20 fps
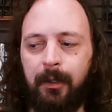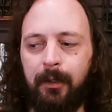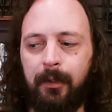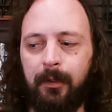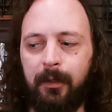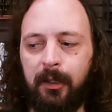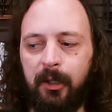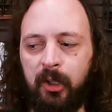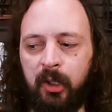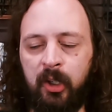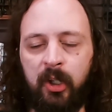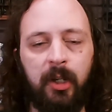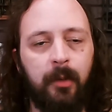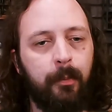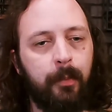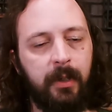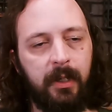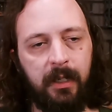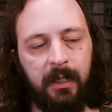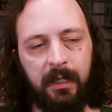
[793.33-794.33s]
the
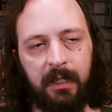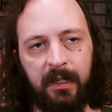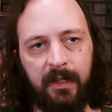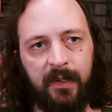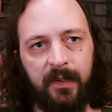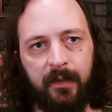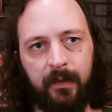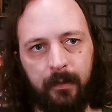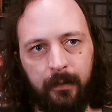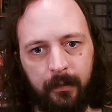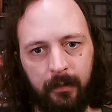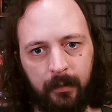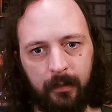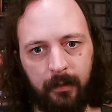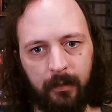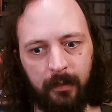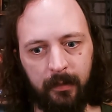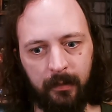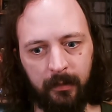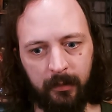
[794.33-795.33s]
ship is
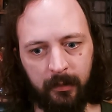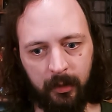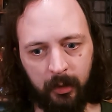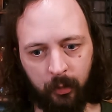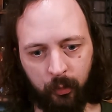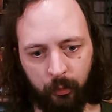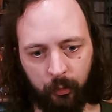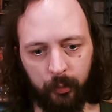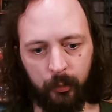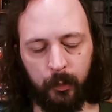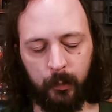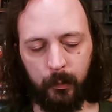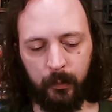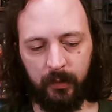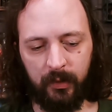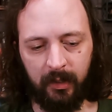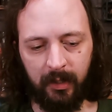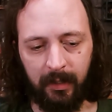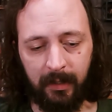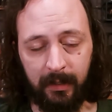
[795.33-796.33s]
the
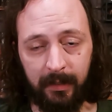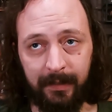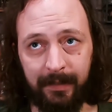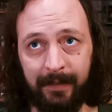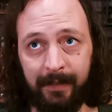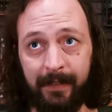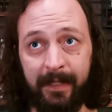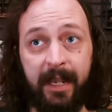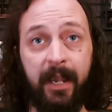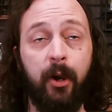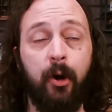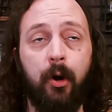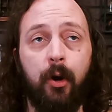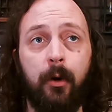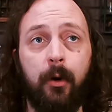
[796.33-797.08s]
crew's lair.